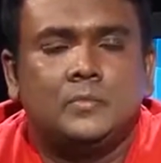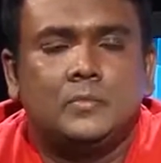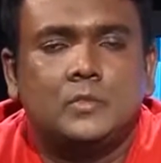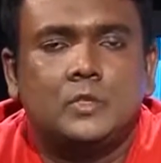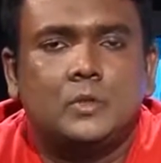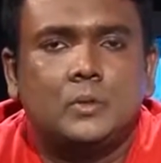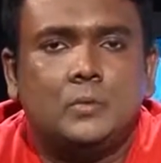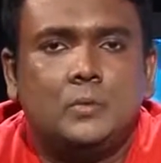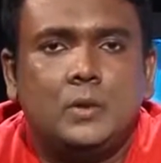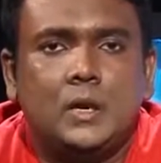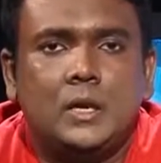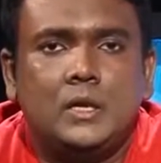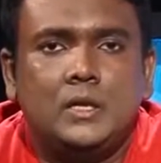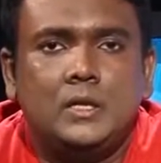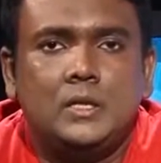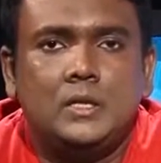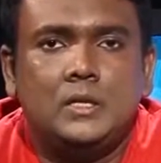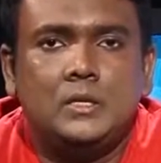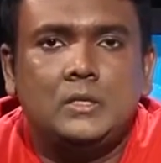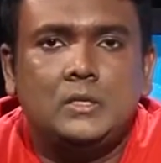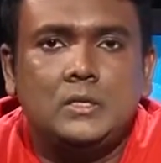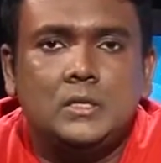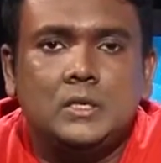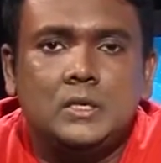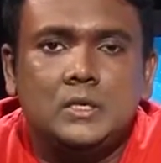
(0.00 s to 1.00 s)
So what
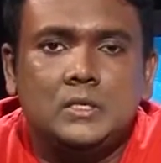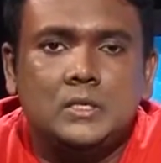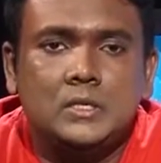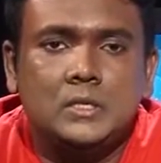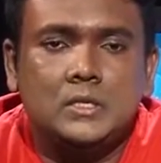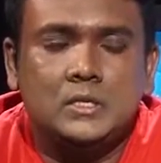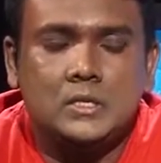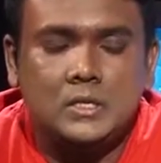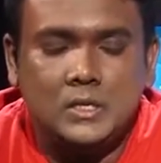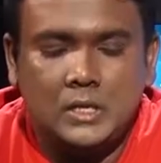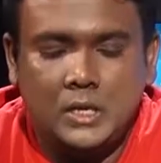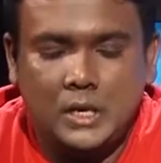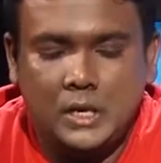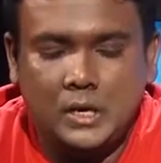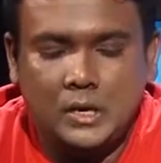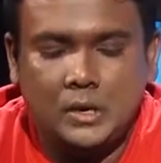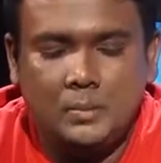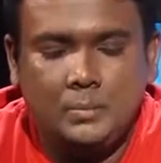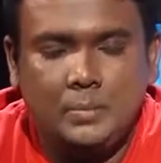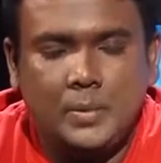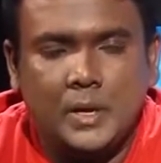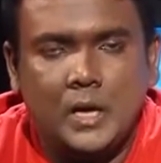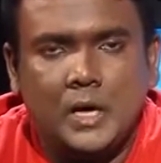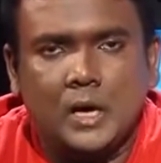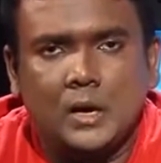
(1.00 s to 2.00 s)
this does is, it will
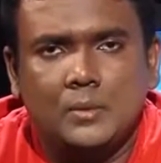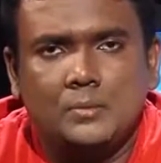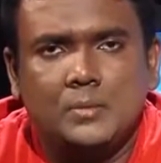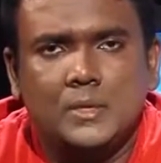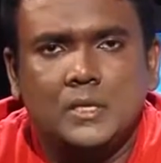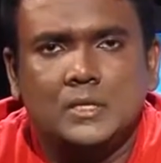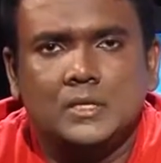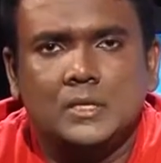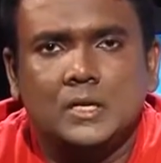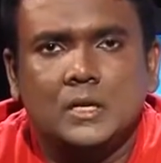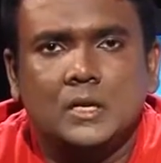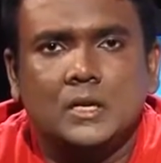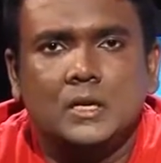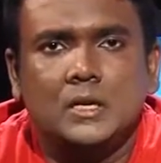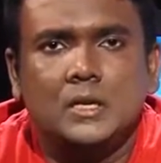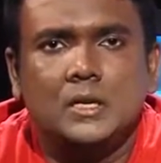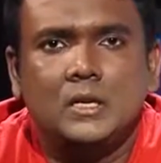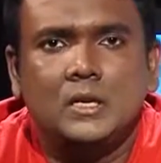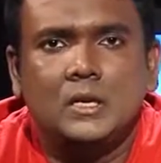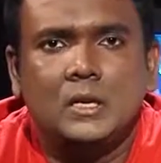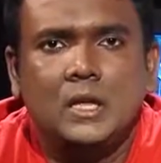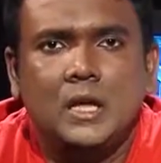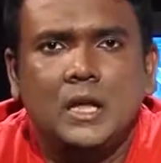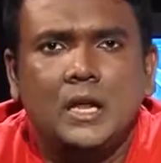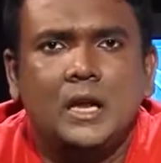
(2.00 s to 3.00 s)
pick up the
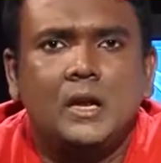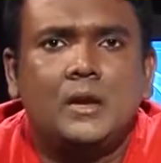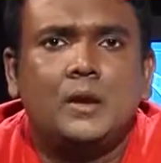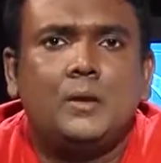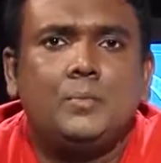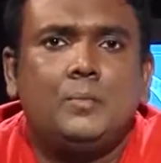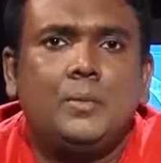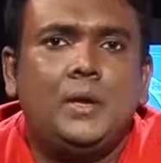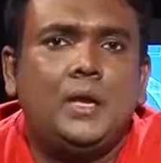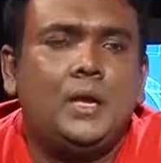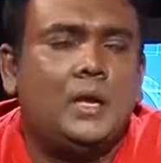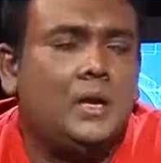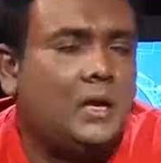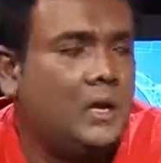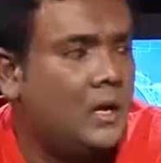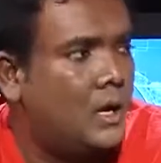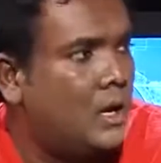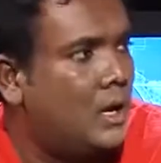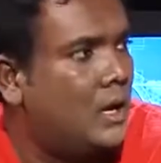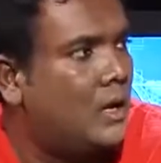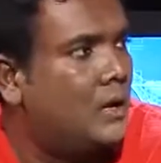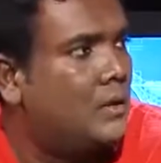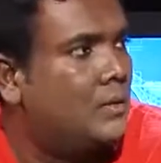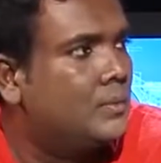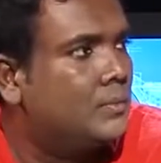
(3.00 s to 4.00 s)
signal, it will repeat it
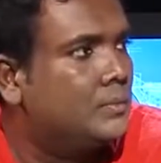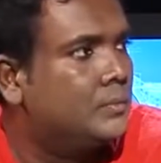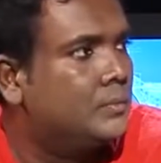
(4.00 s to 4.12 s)
again.